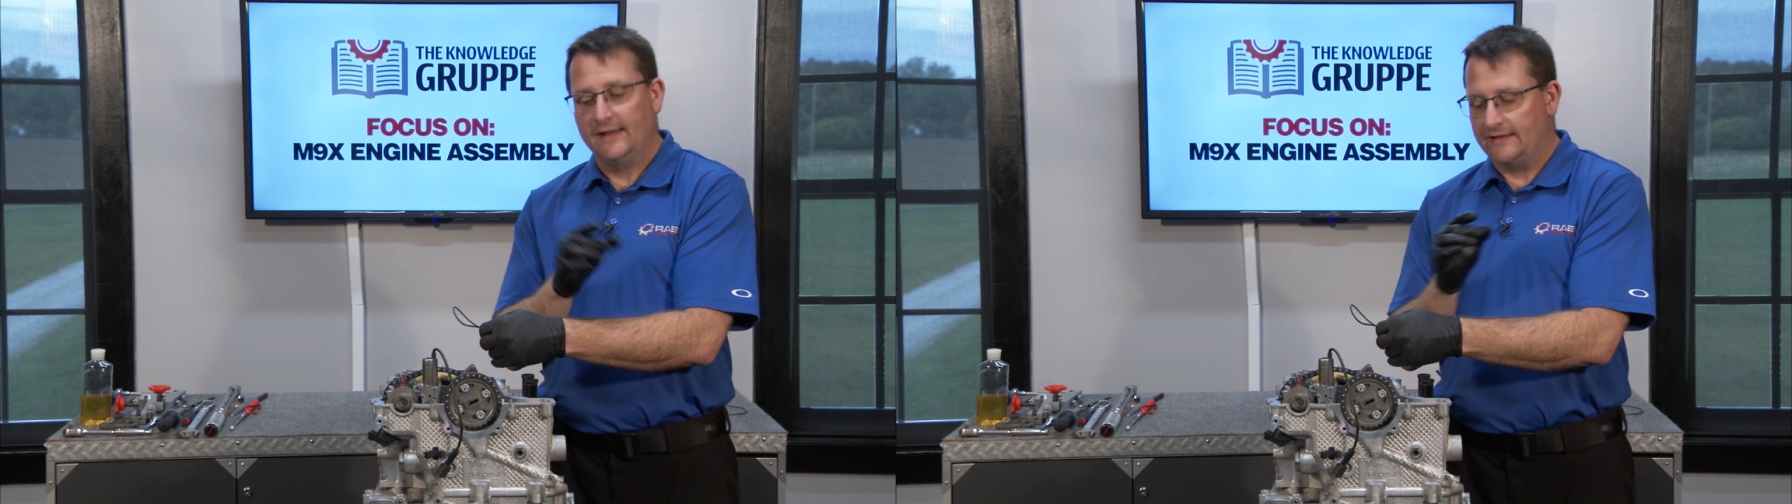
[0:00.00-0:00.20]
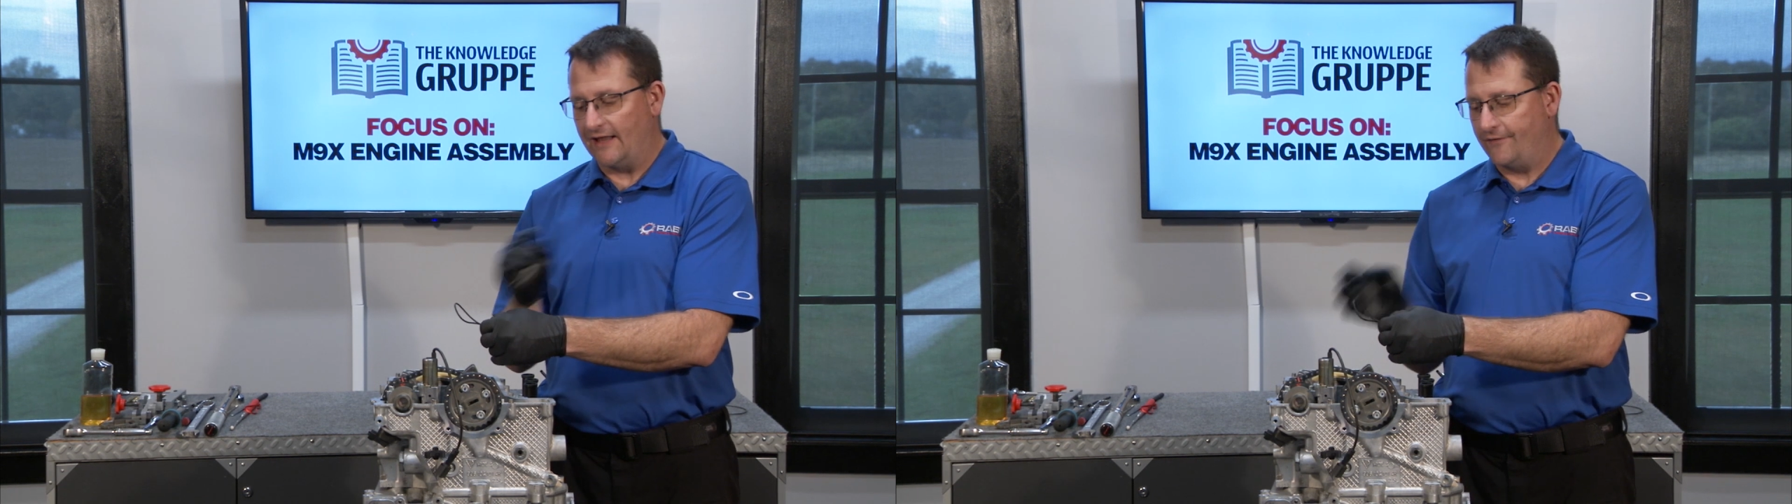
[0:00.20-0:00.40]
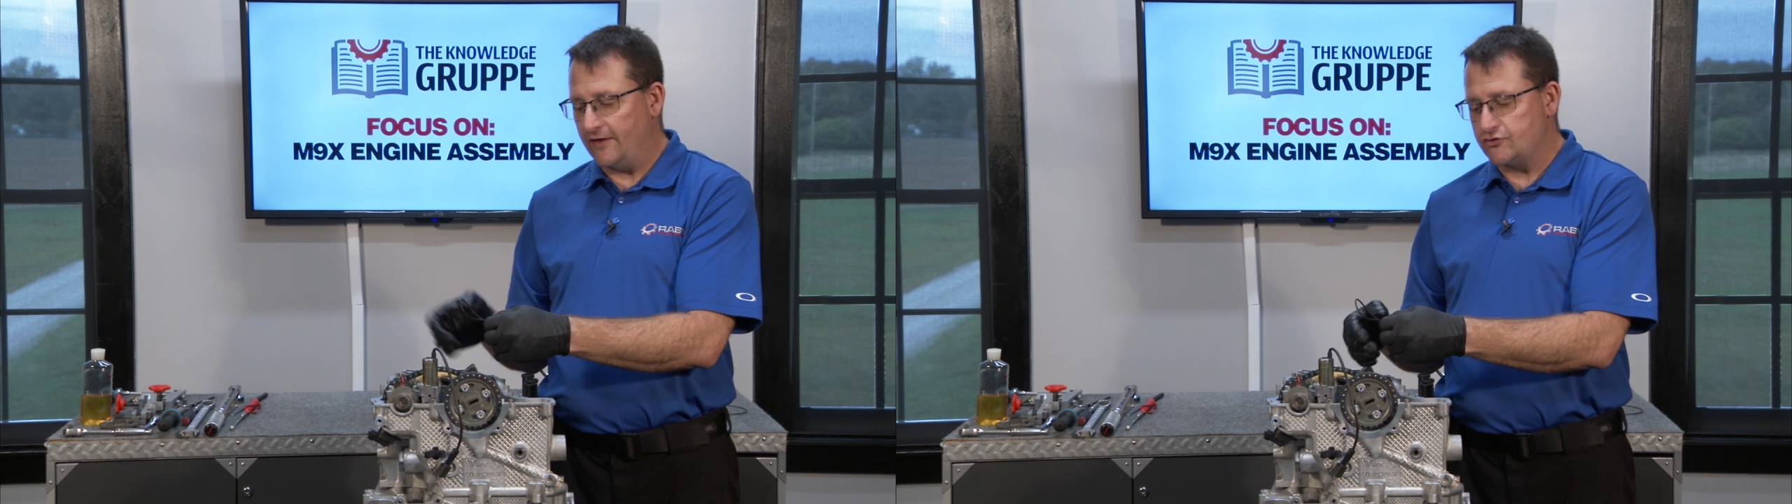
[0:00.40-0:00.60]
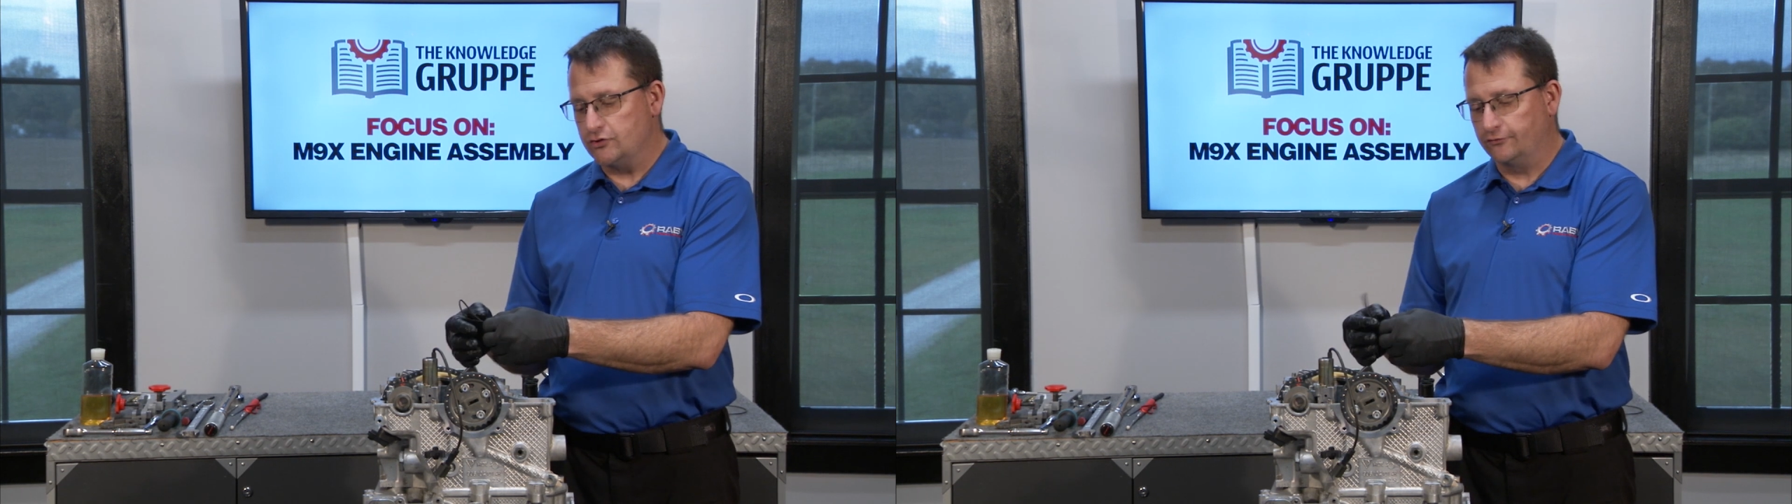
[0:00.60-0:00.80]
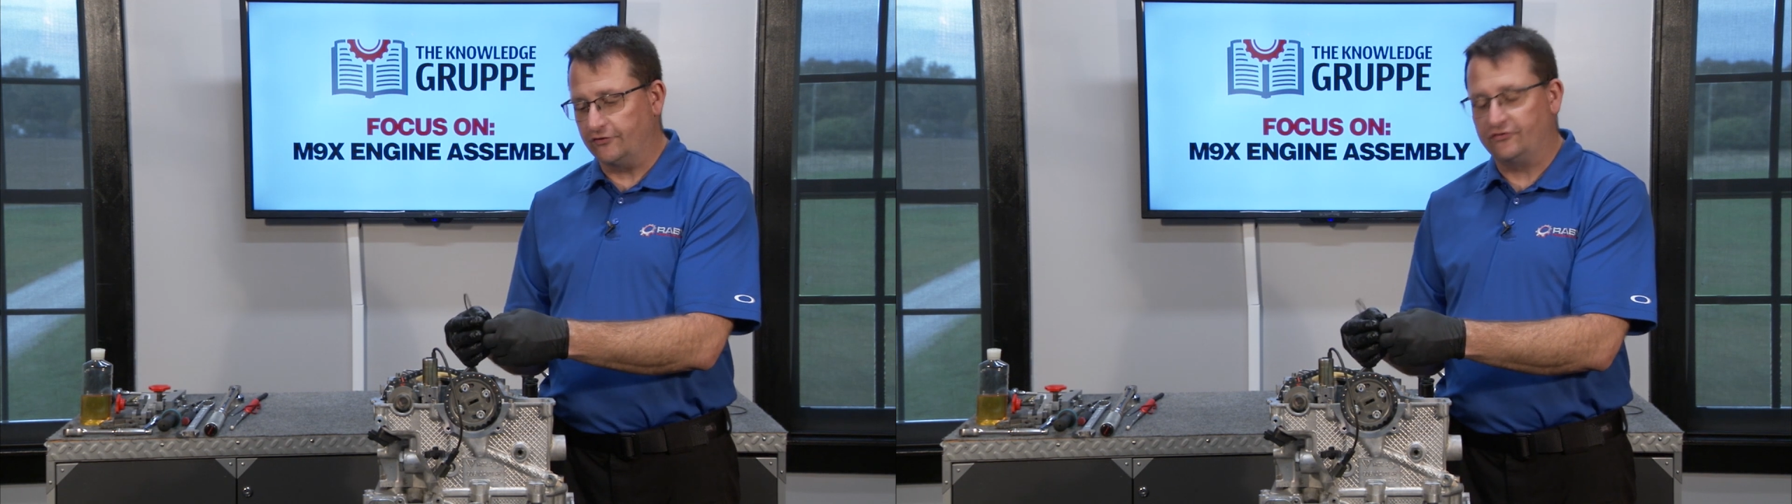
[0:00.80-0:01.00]
Now, this
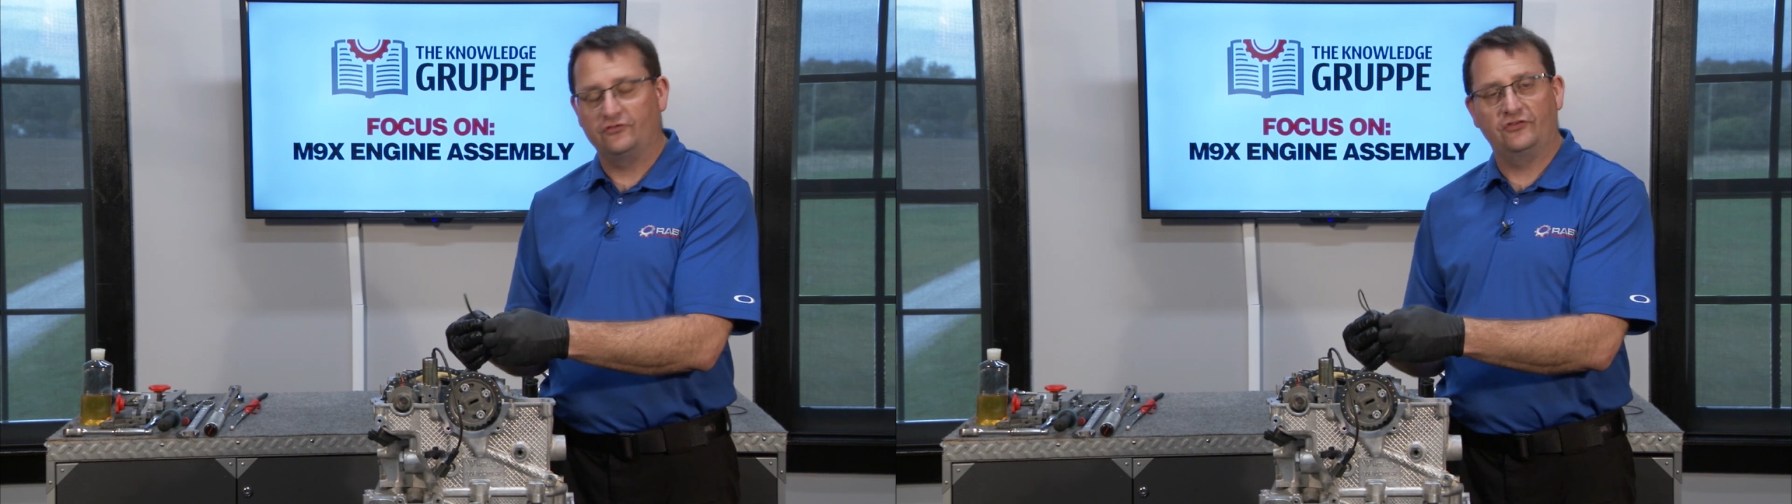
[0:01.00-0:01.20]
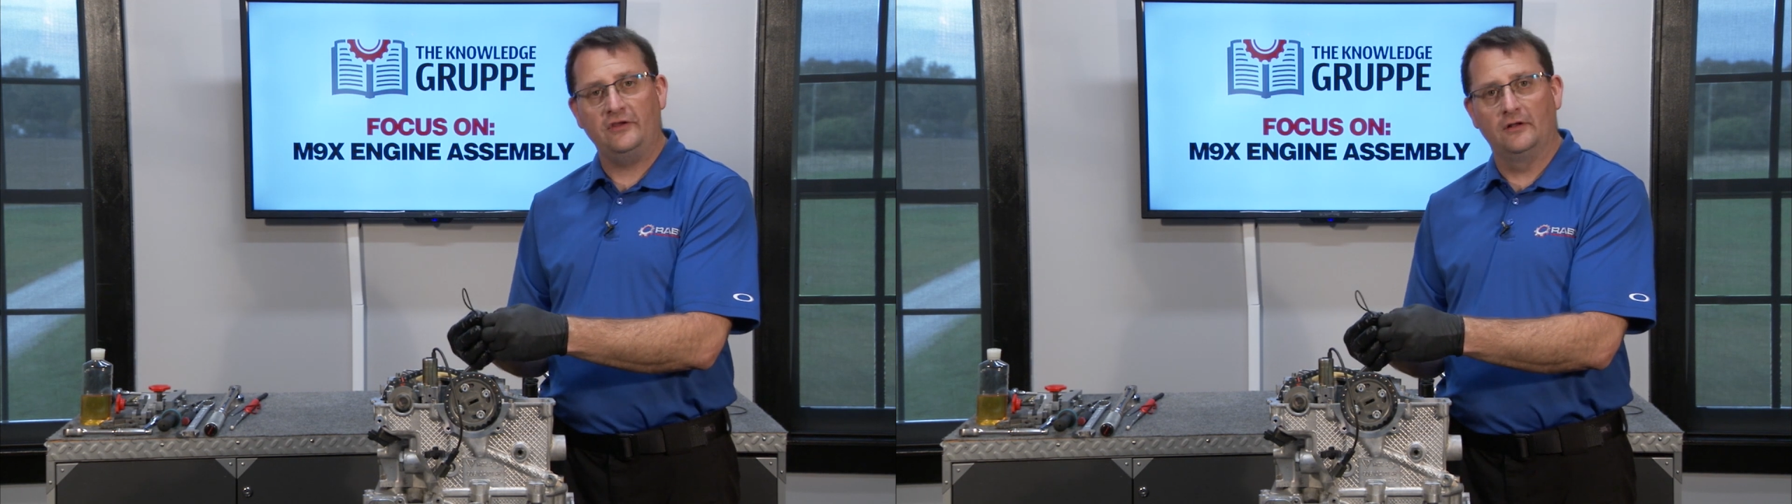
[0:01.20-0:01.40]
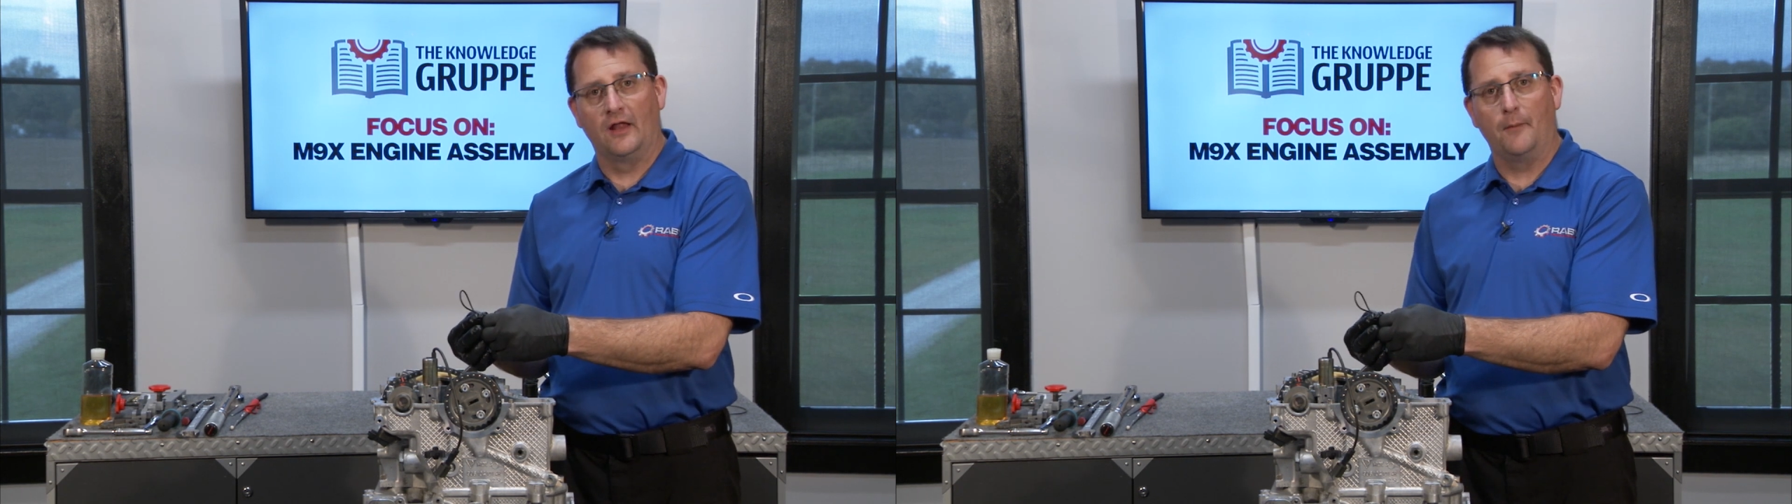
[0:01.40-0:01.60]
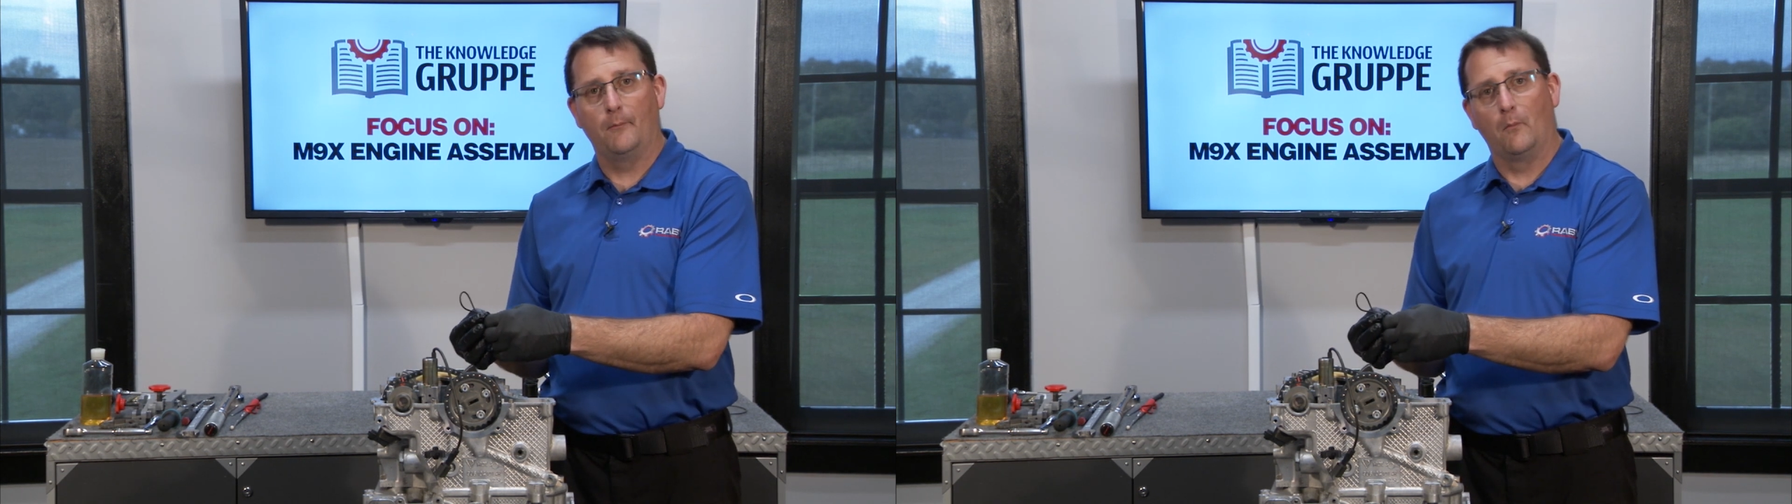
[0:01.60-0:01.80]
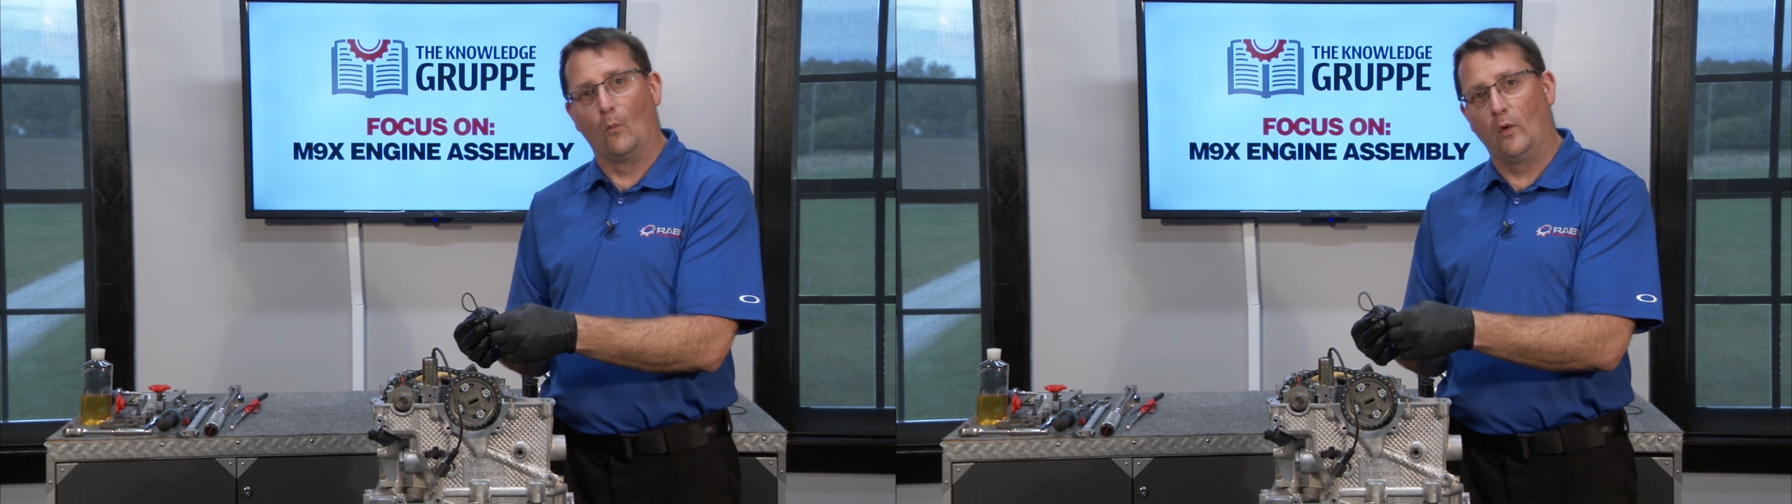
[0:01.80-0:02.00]
used to seal
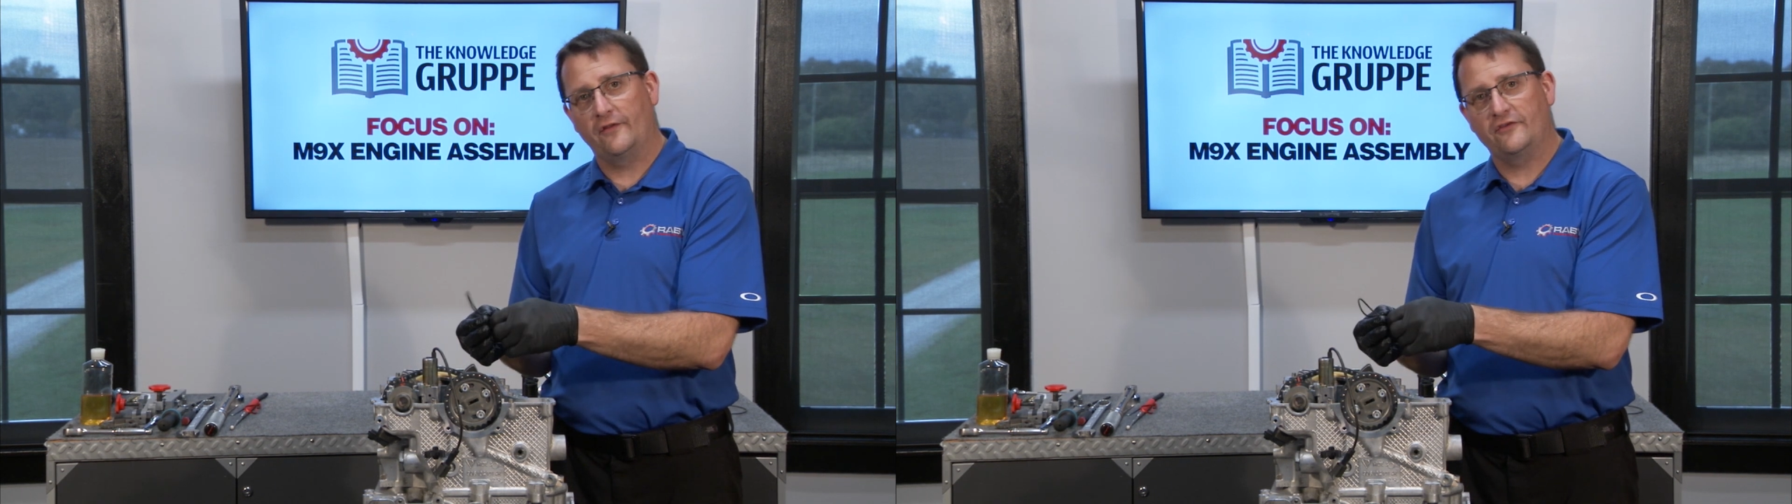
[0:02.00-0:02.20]
up one